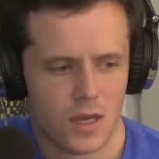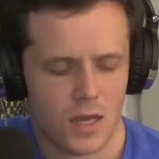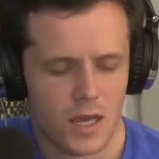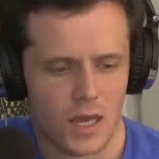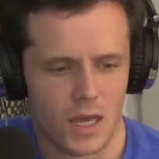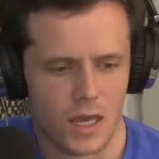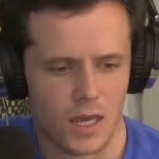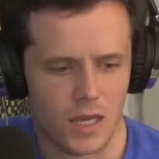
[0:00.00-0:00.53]

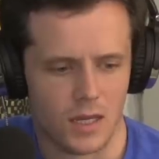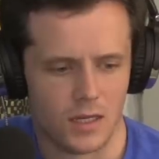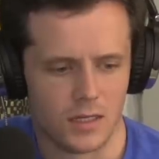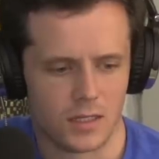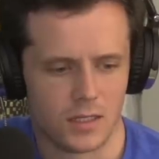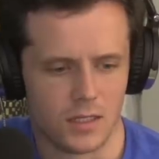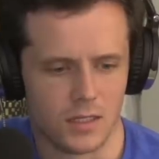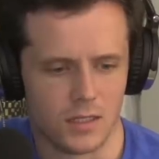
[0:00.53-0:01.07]
and
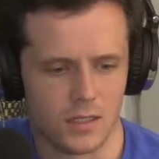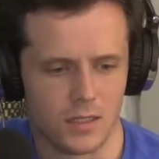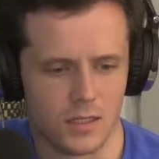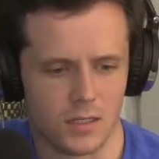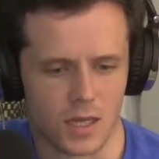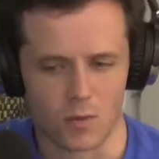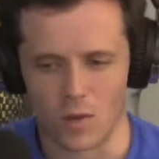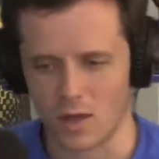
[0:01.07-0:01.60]

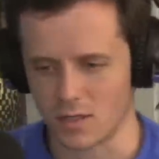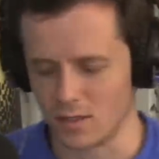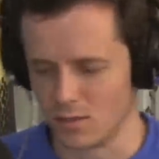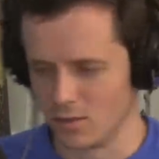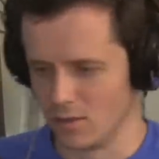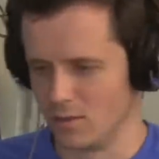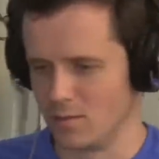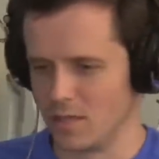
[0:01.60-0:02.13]
I walked in
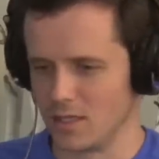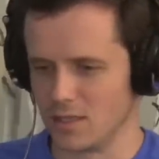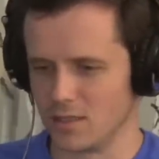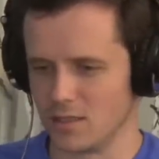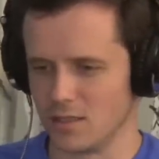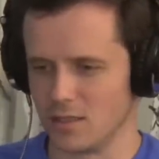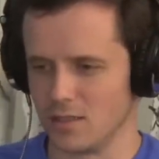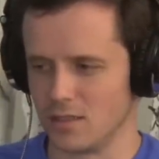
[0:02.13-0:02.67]
the room, and
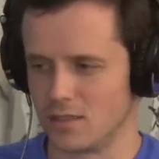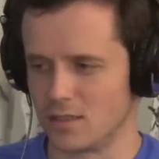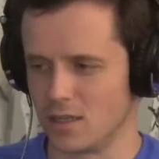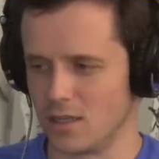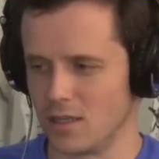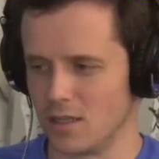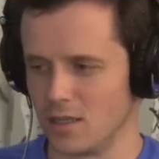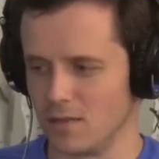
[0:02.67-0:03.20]
he was
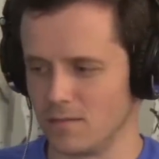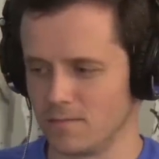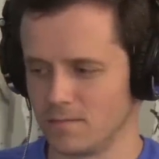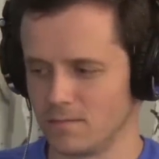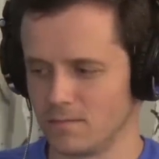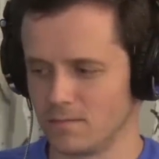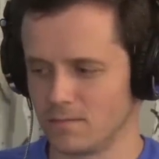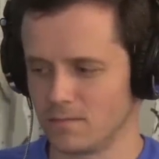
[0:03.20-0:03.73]
sitting
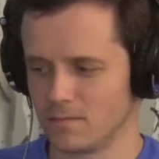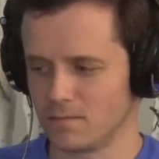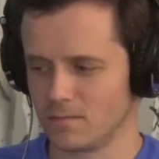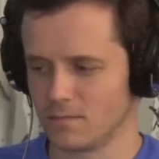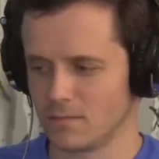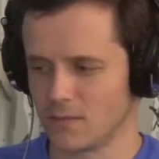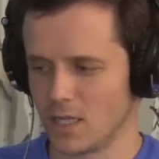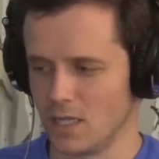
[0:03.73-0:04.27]

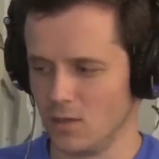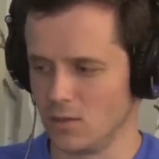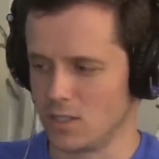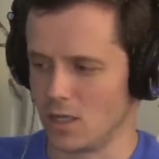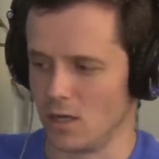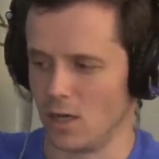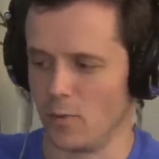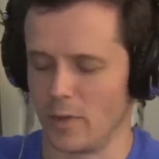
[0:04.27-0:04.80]

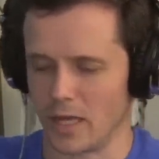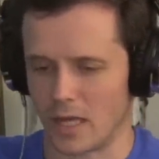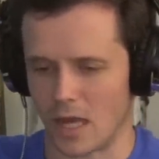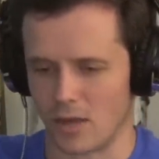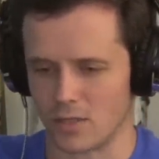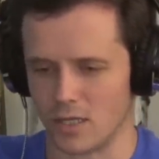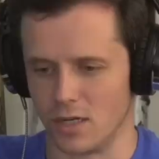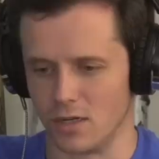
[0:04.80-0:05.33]
on a big
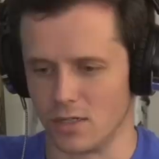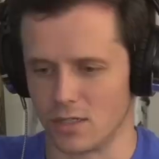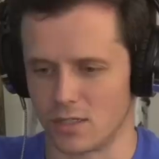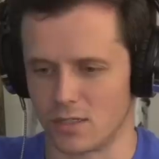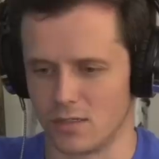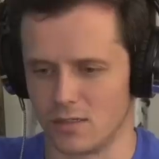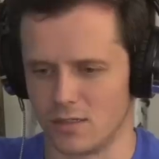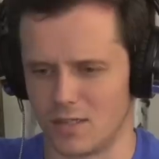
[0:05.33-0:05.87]
couch here,
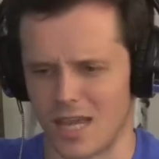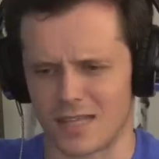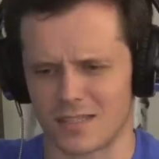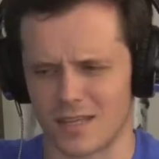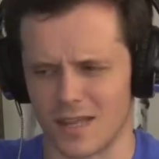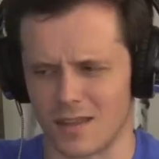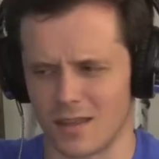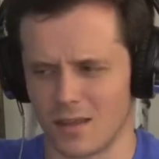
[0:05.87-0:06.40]
just
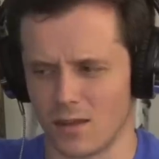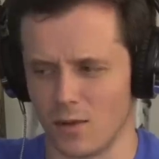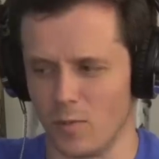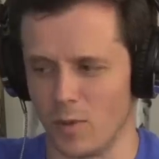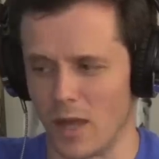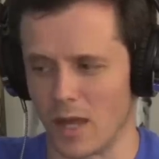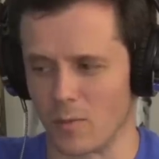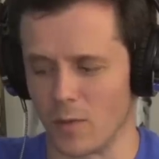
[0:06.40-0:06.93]
texting, I think on a
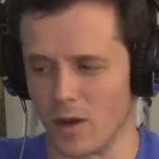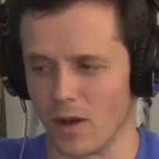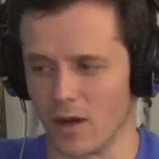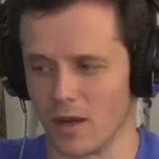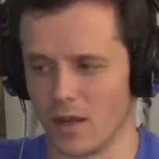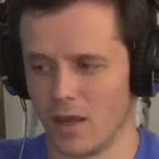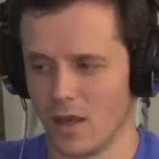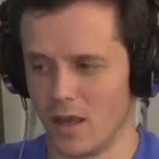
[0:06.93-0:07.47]

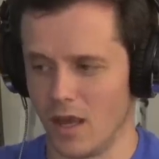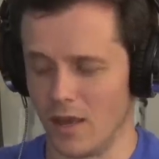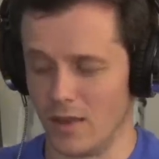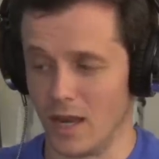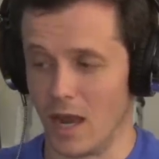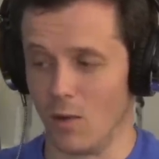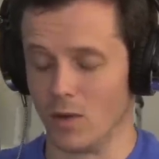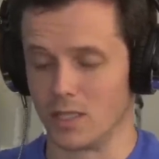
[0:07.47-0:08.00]
BlackBerry, and
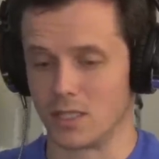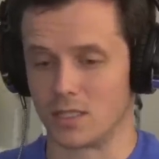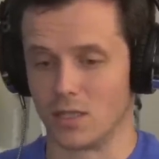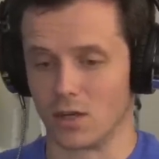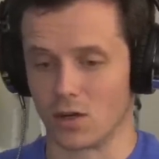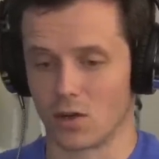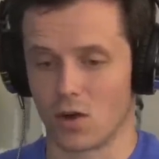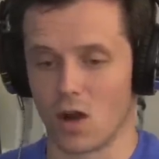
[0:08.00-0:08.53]
then I went to
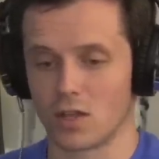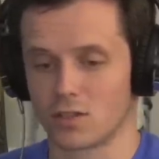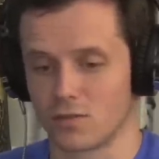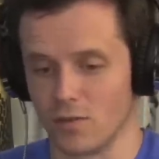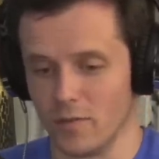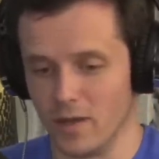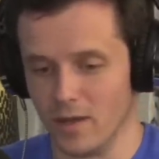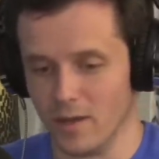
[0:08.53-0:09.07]
sit across
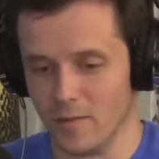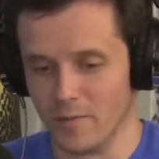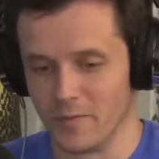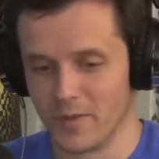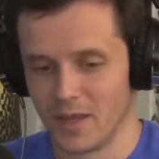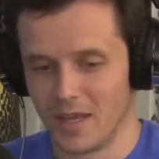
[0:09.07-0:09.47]
from him.